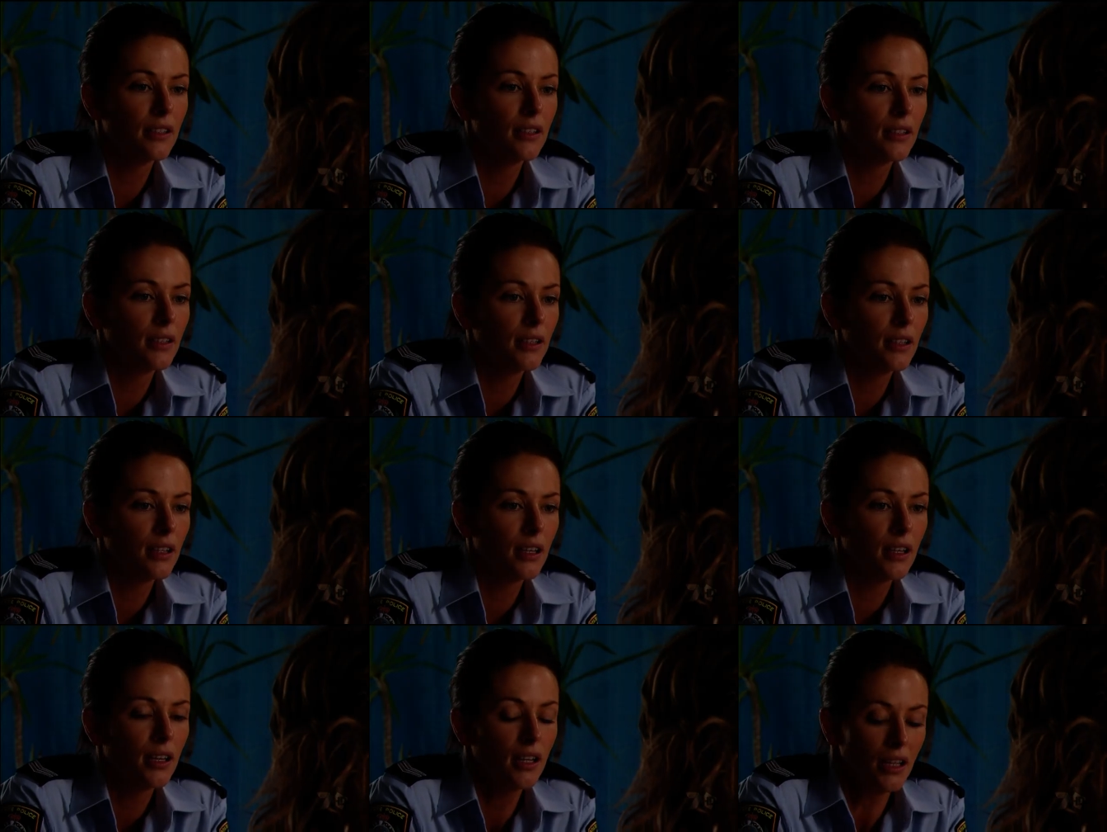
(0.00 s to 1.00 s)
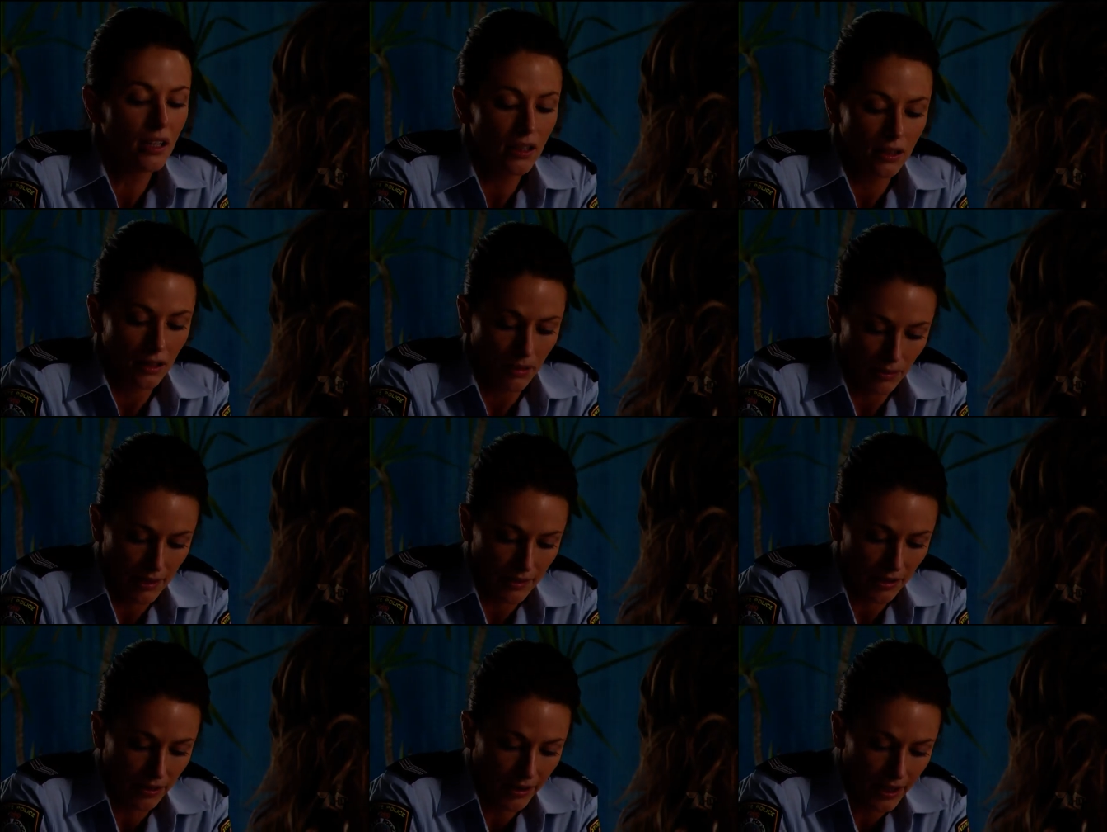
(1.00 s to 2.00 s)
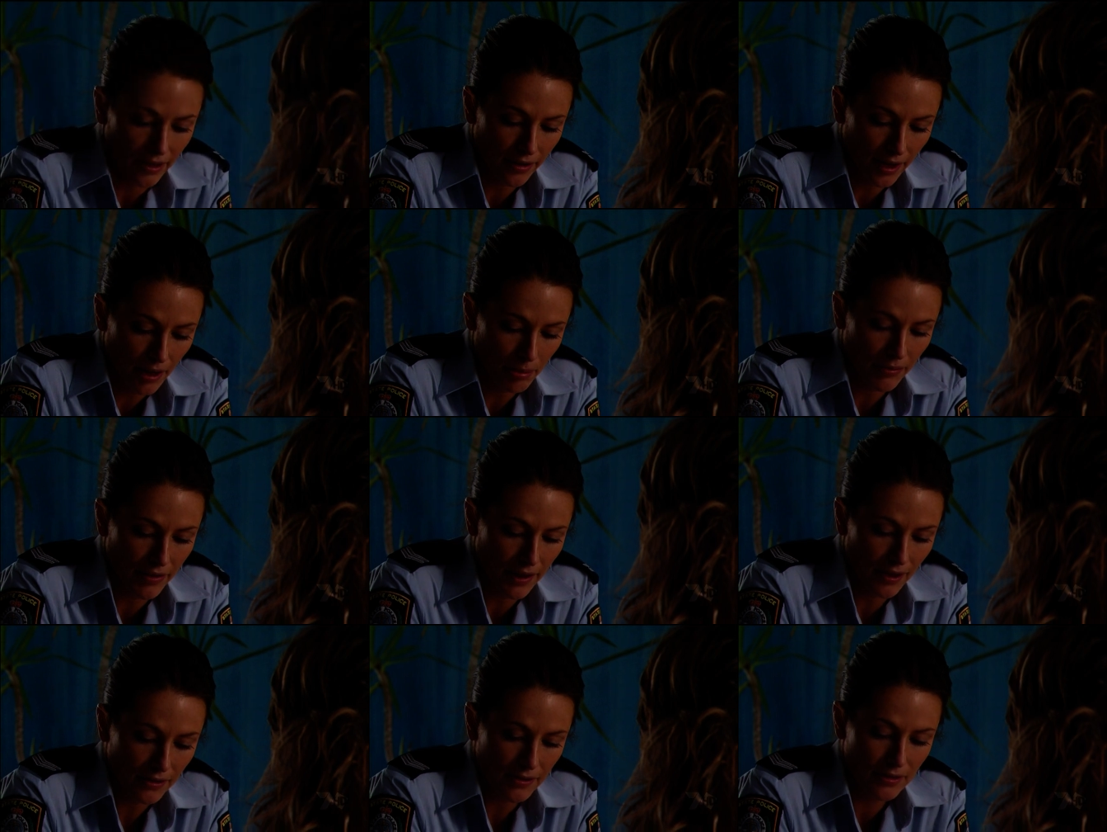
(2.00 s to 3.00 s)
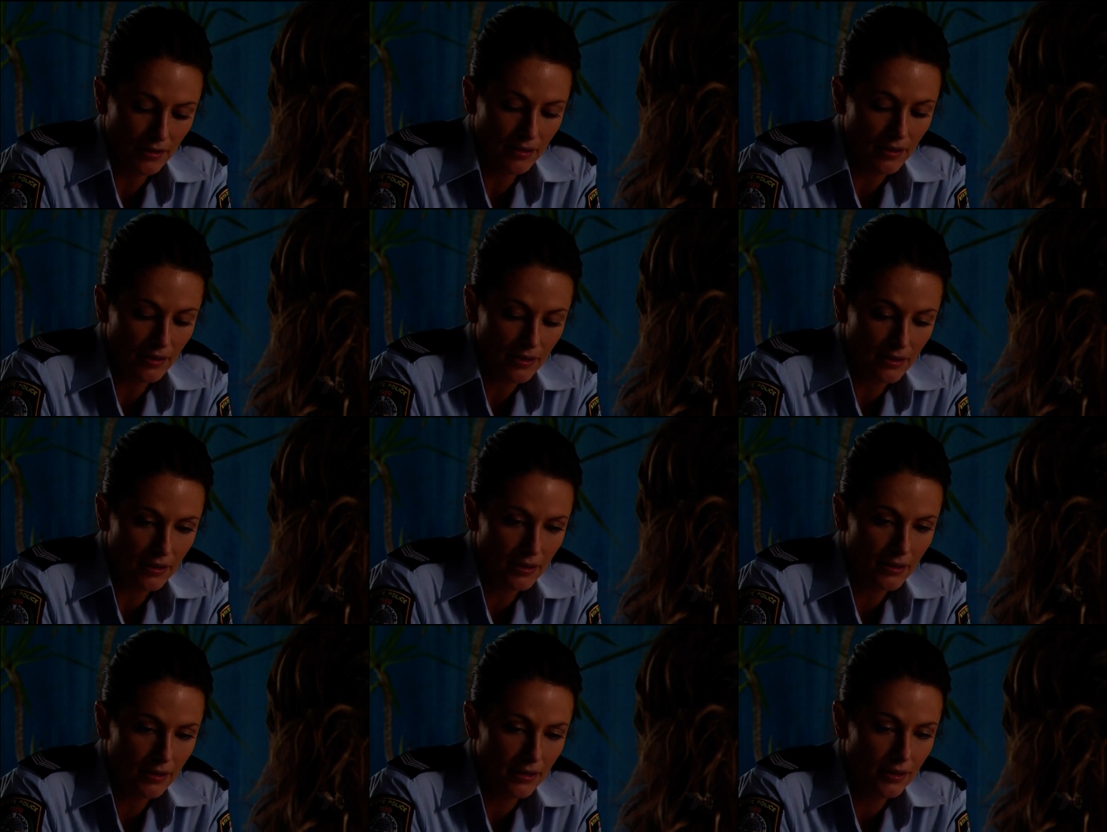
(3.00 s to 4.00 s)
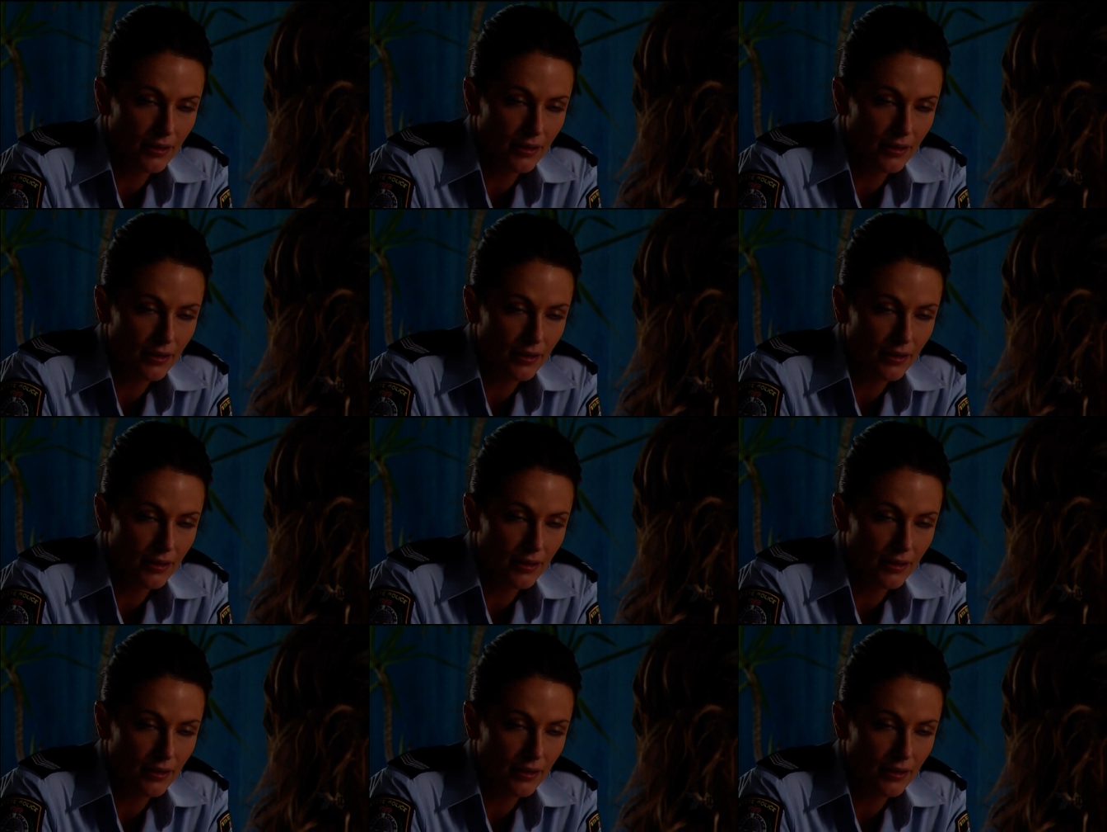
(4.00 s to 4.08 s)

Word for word: you and Ross was about? We disagreed on a couple of things. Really?